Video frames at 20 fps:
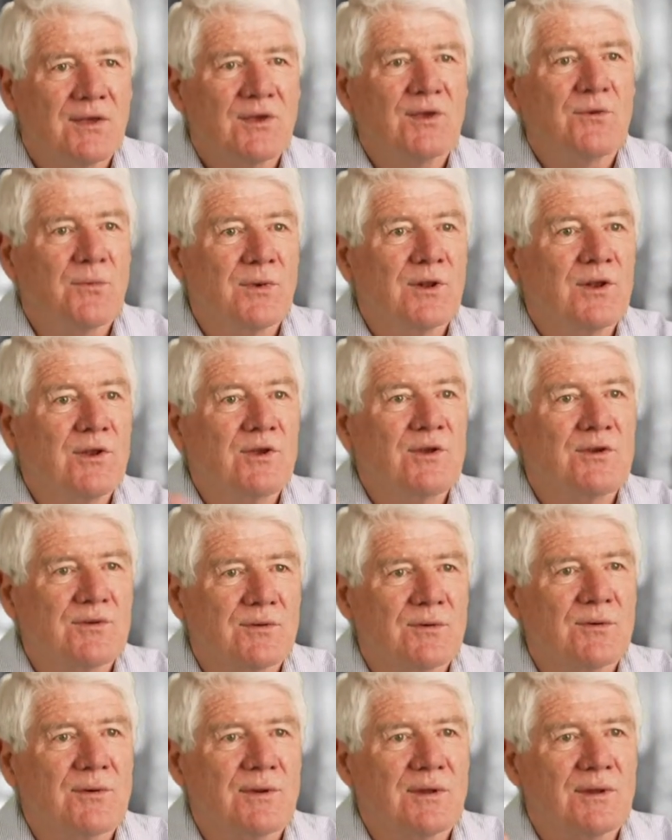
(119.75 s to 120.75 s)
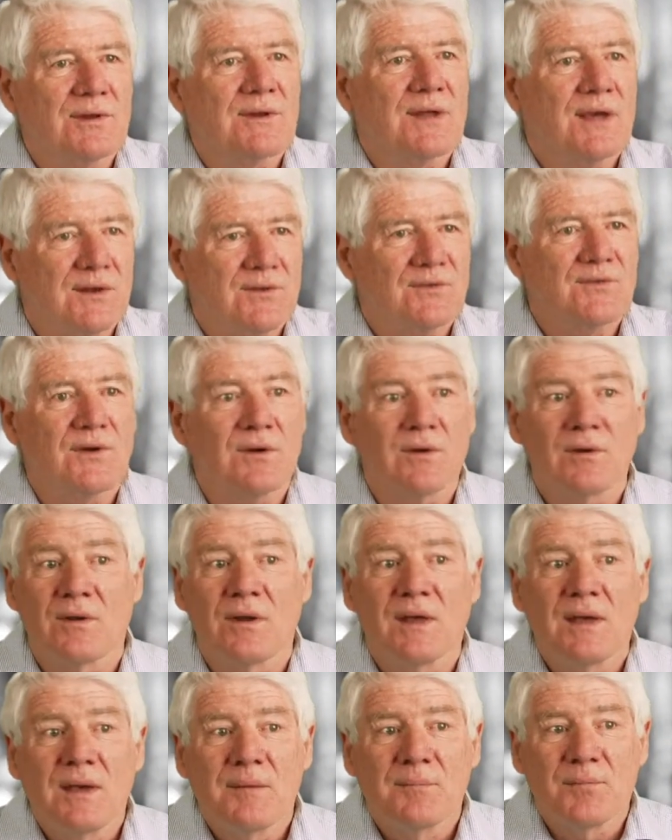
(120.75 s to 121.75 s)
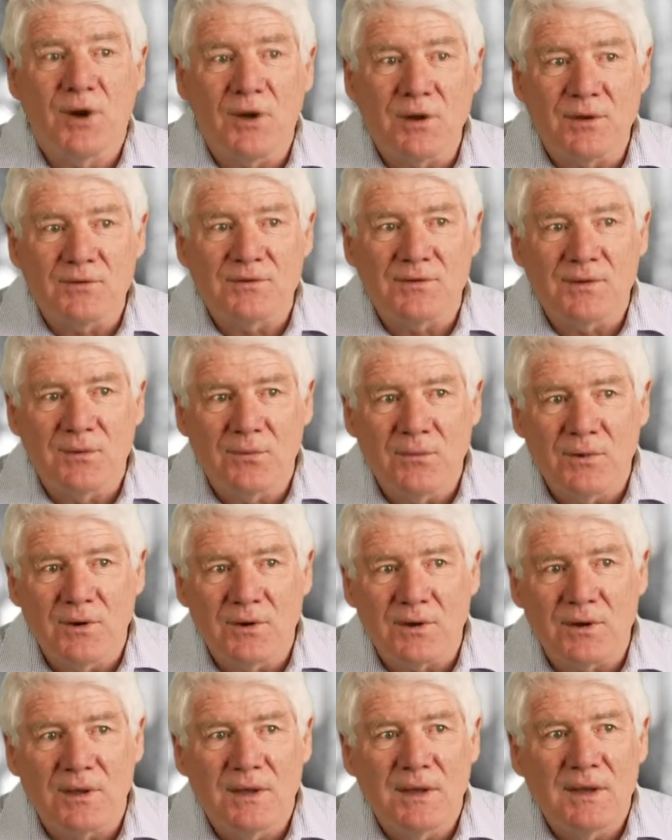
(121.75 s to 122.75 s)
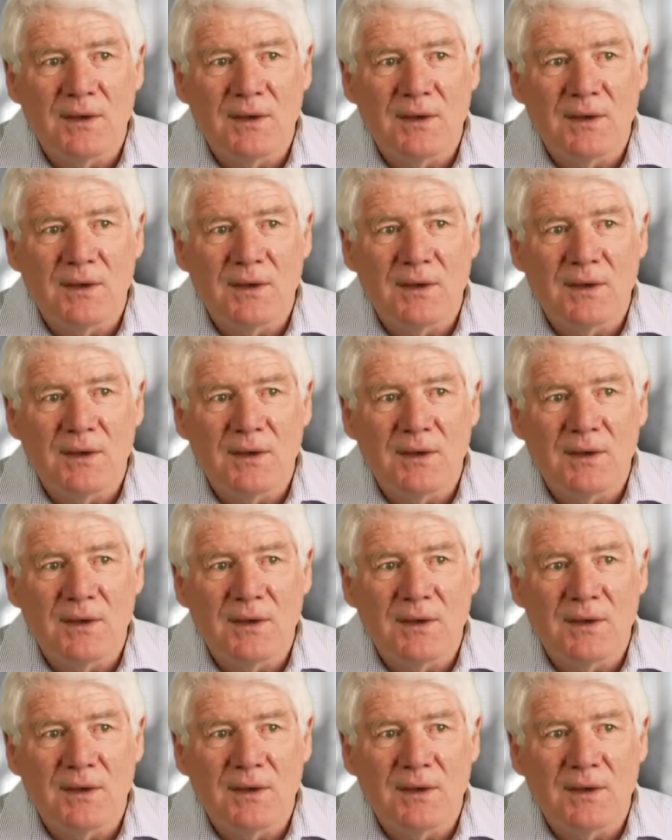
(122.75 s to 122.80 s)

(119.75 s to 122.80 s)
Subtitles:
You will usually touch on policy work